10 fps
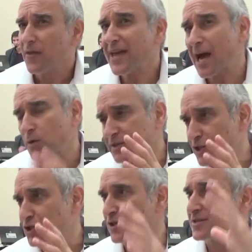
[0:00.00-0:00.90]
The
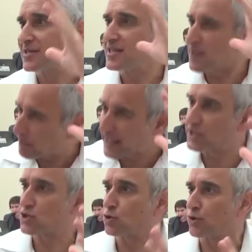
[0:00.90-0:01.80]
acquisitions is a
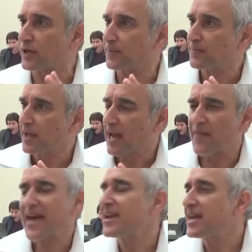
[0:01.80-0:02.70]
bigger story,
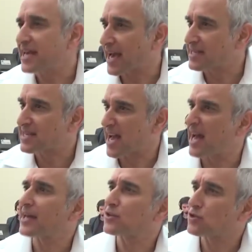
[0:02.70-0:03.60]
and that in any case
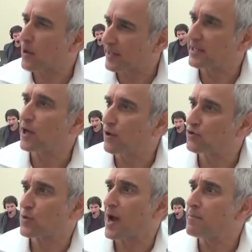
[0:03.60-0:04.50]
can't directly go
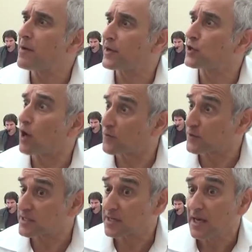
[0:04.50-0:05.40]
through our American
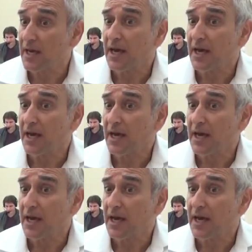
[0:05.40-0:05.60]
office.